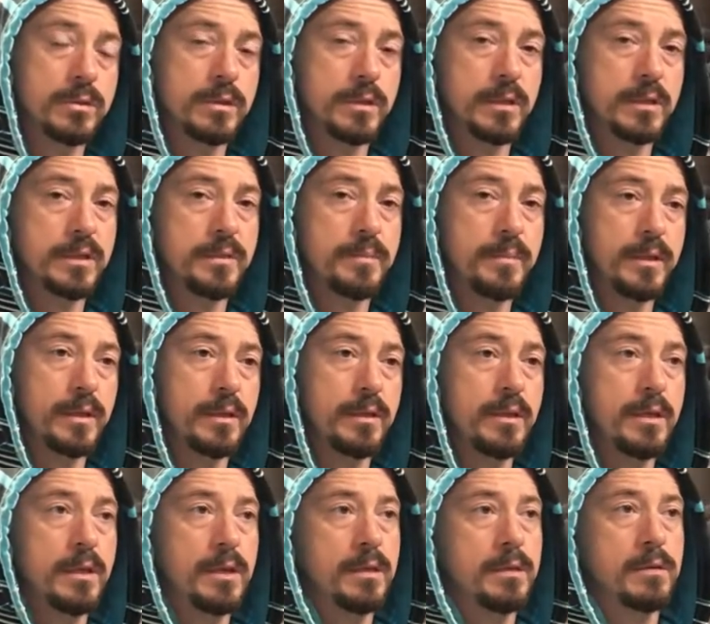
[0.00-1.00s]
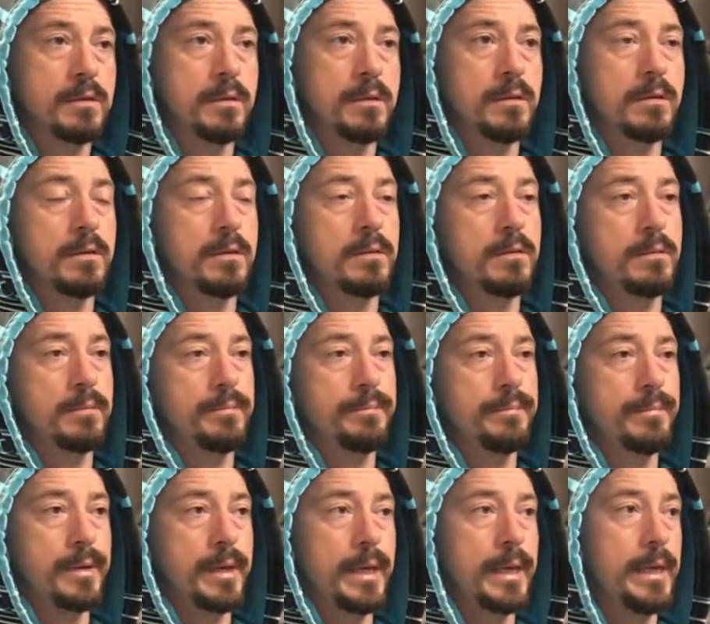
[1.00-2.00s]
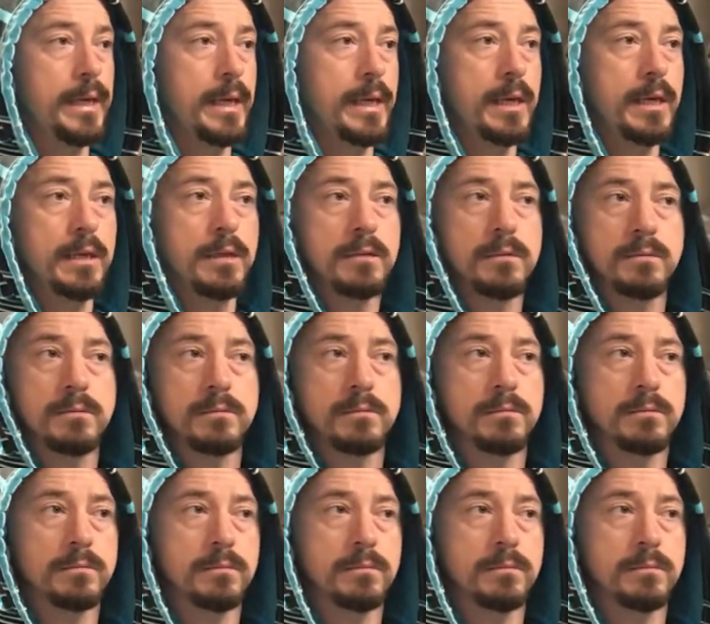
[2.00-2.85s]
6-speed, again,